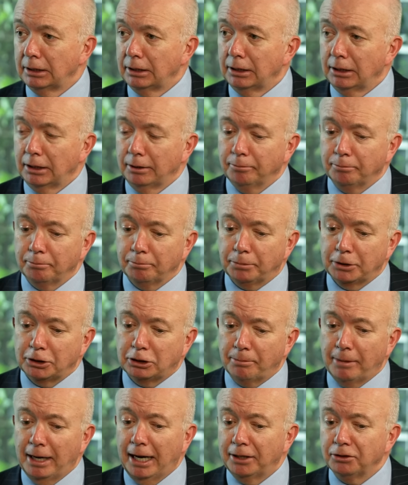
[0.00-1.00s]
But
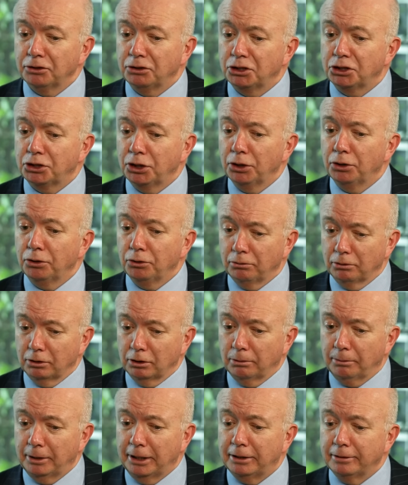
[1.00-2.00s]
demand still,
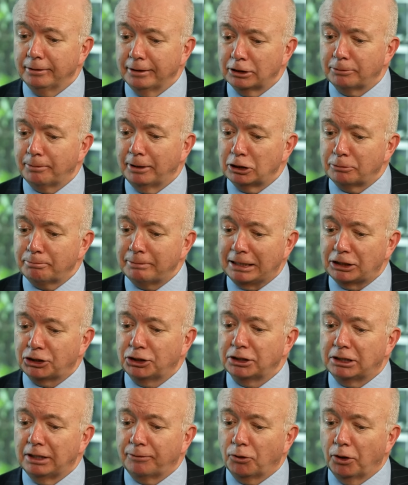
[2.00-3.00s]
as
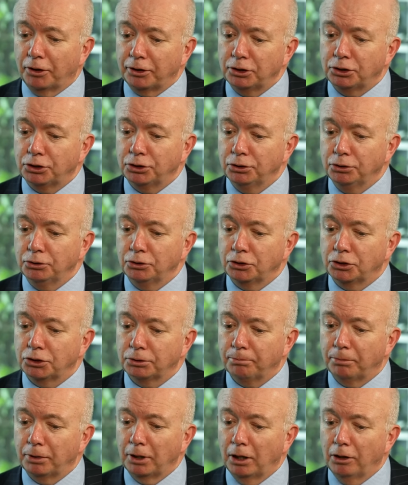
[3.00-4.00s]
much as they've got
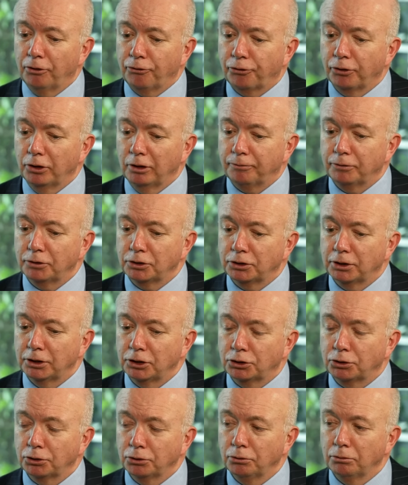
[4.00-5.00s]
issues below surface,
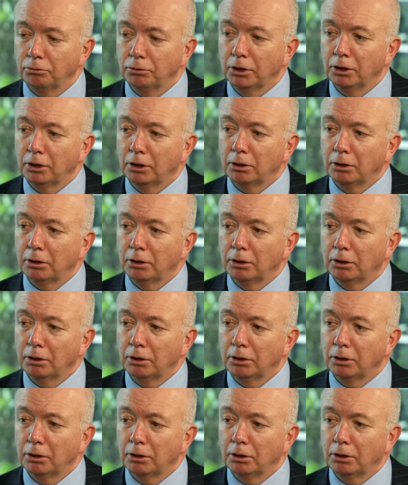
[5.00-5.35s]
there's still